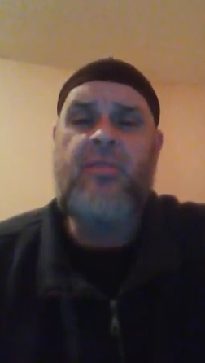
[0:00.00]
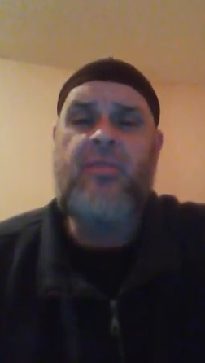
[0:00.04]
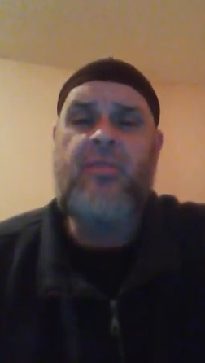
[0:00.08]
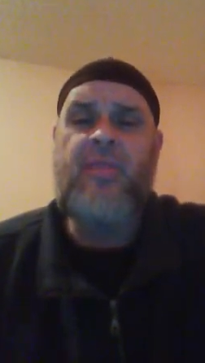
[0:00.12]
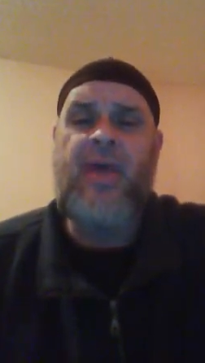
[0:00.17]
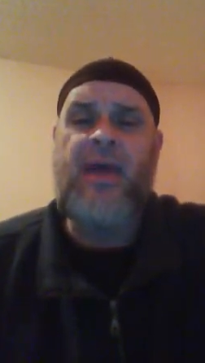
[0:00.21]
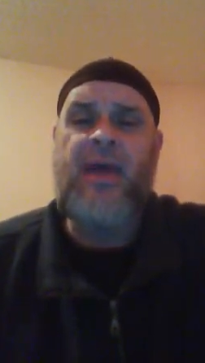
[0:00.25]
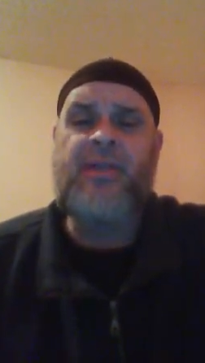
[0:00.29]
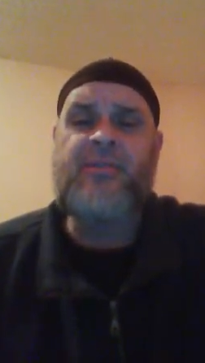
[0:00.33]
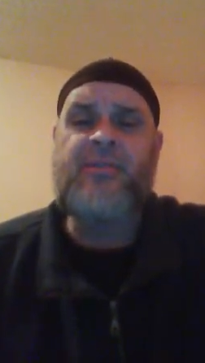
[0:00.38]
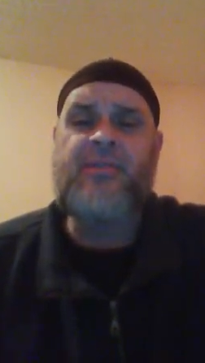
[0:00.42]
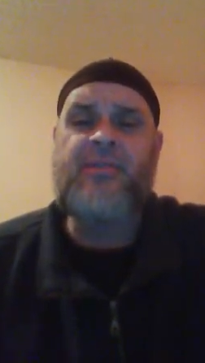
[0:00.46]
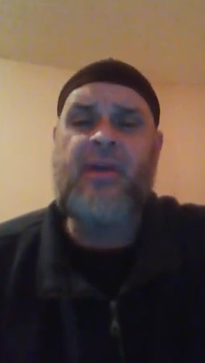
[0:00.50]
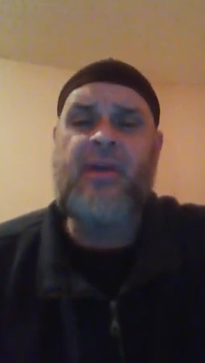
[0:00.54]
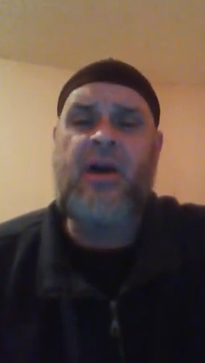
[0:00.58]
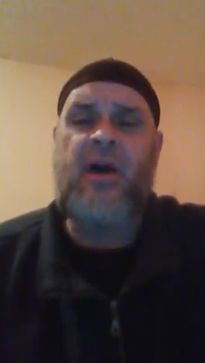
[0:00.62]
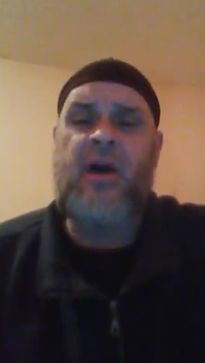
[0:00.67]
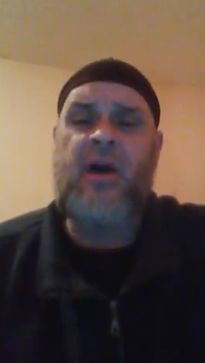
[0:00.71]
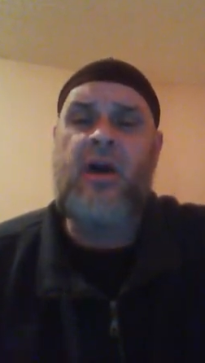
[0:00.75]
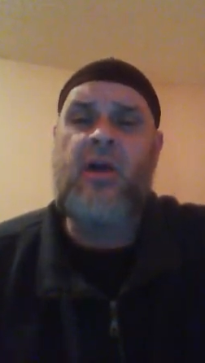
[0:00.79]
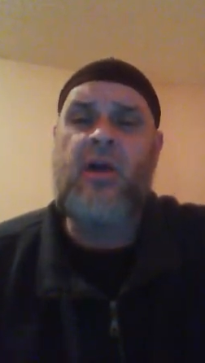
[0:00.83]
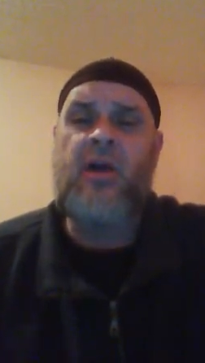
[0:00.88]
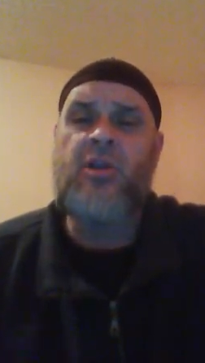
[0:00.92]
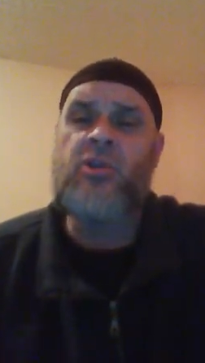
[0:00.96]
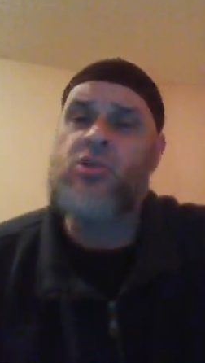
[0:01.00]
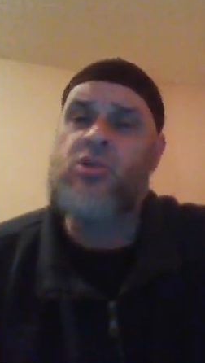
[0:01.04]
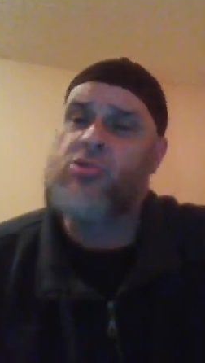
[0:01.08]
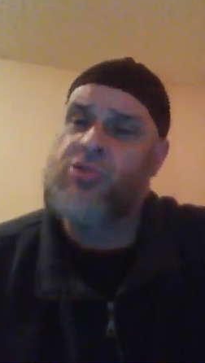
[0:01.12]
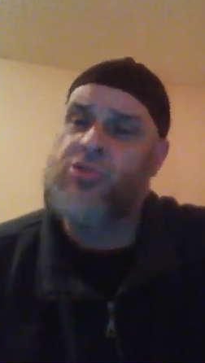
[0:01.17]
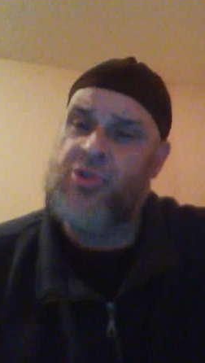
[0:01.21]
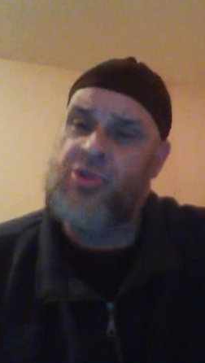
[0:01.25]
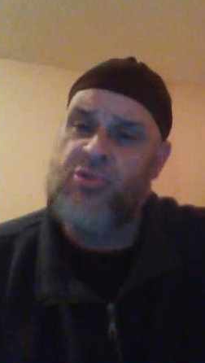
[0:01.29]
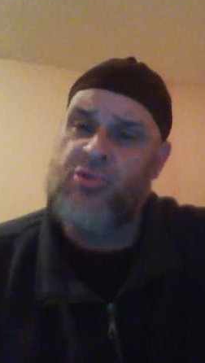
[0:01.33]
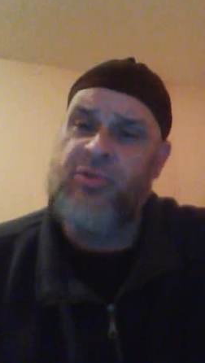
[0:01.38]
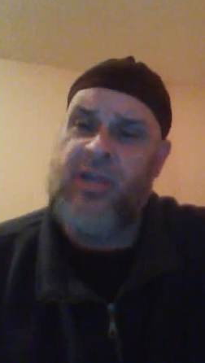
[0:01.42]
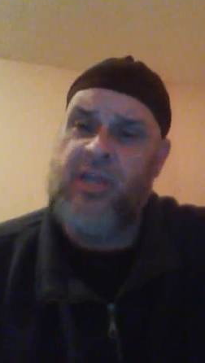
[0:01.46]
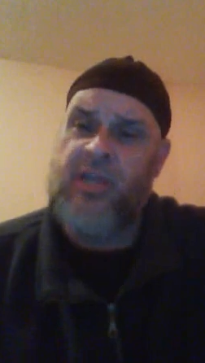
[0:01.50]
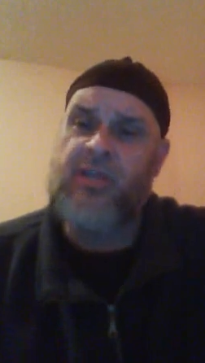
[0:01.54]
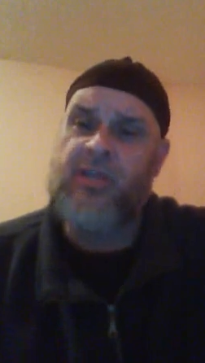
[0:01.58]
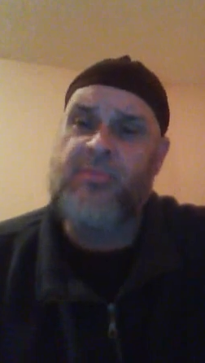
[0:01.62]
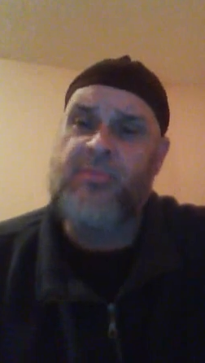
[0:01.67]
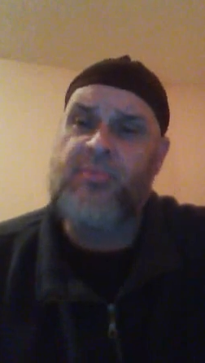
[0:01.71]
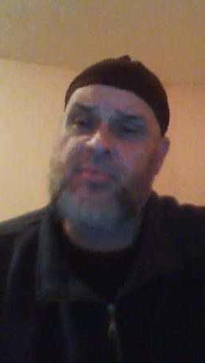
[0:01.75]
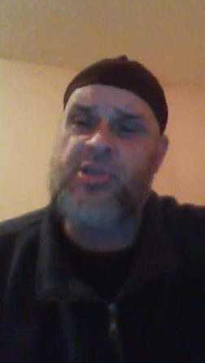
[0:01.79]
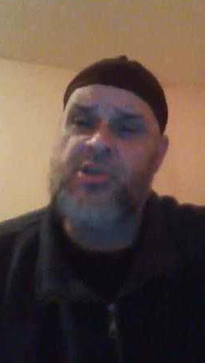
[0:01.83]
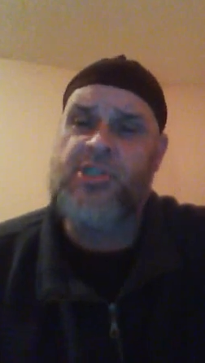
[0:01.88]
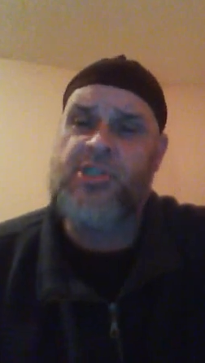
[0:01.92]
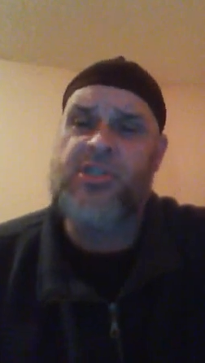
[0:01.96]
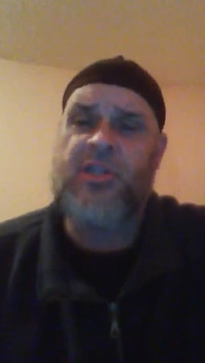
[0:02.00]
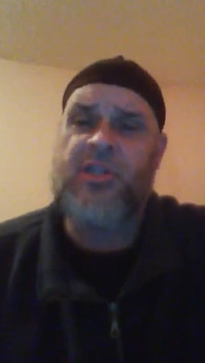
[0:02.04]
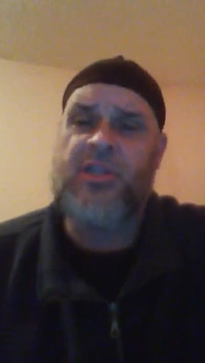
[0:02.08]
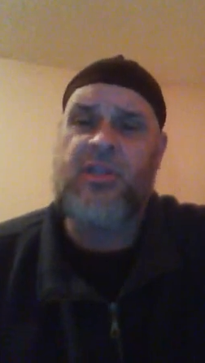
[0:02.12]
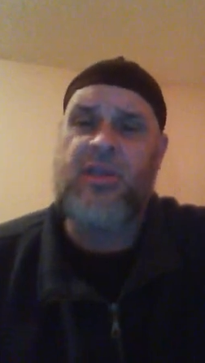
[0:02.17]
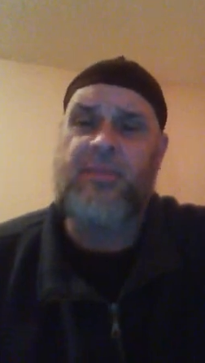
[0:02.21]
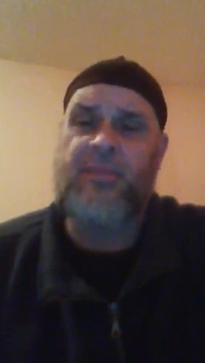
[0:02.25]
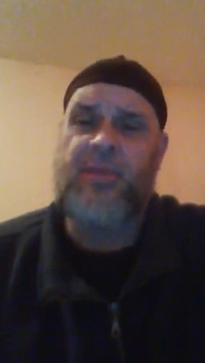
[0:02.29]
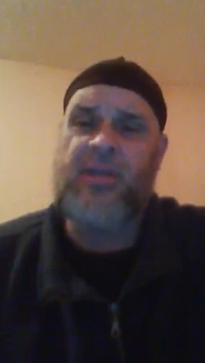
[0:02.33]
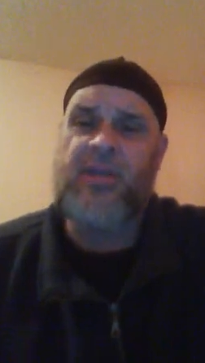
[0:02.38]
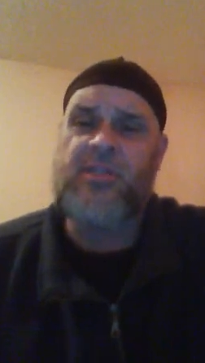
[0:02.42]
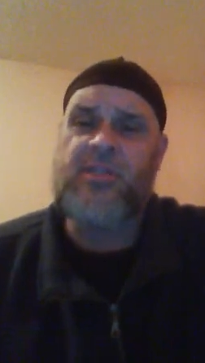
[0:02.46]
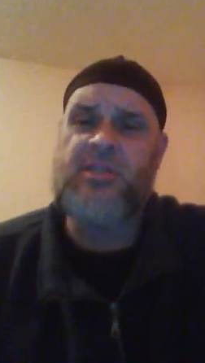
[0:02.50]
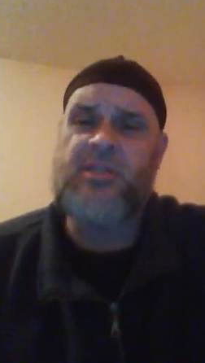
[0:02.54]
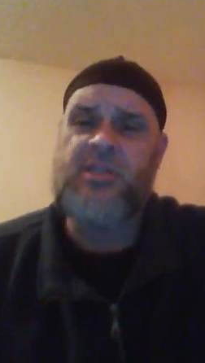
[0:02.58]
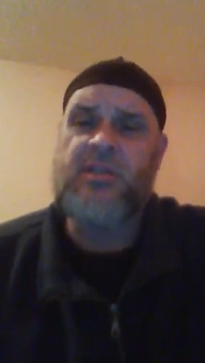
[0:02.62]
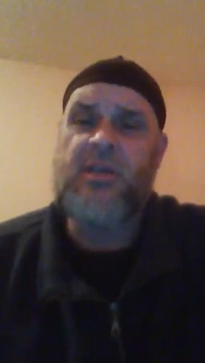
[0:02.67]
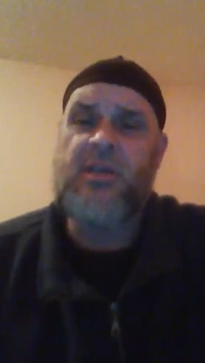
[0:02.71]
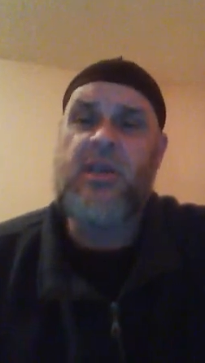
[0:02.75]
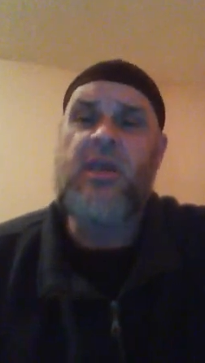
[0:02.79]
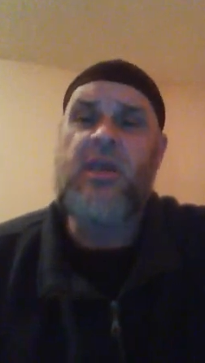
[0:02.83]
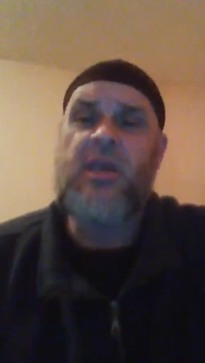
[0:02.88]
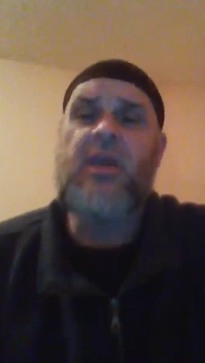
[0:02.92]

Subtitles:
that you do need to push the limits.